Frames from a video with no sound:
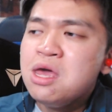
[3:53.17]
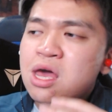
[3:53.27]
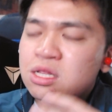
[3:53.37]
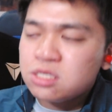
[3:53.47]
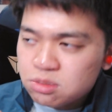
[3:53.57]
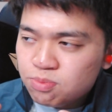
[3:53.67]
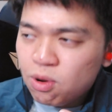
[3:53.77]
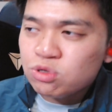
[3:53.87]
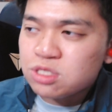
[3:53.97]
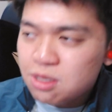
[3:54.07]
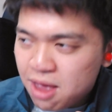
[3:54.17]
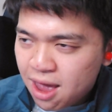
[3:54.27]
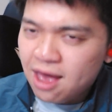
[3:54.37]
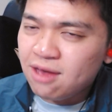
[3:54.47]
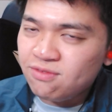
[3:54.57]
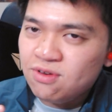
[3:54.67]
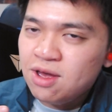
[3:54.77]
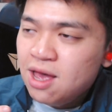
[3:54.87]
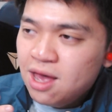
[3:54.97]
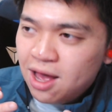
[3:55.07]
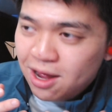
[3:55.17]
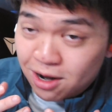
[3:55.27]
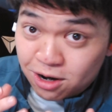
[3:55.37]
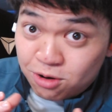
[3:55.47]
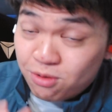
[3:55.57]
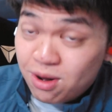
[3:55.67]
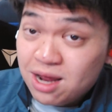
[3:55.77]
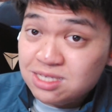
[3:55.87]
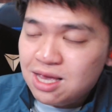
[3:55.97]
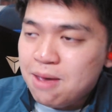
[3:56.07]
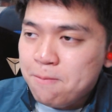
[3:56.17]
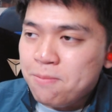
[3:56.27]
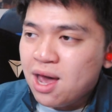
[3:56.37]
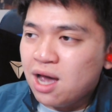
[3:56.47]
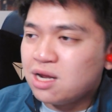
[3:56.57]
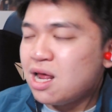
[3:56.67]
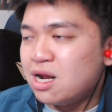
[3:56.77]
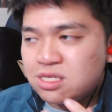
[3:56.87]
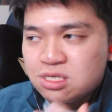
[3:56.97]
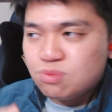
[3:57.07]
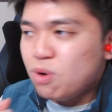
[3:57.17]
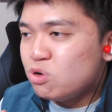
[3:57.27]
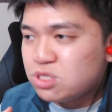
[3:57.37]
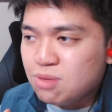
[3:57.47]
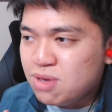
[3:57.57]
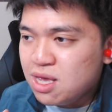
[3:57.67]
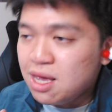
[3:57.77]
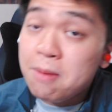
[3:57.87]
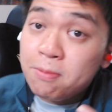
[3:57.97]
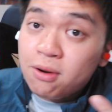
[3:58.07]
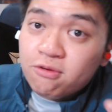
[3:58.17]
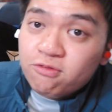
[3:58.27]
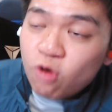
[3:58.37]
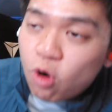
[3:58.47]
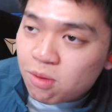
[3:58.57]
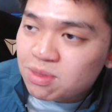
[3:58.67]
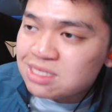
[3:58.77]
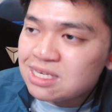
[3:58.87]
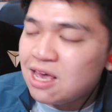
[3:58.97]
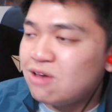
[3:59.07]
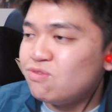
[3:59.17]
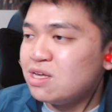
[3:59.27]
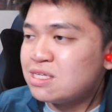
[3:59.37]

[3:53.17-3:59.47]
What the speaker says: It's supposed to have a crazy impact, and it's supposed to be performance heavy.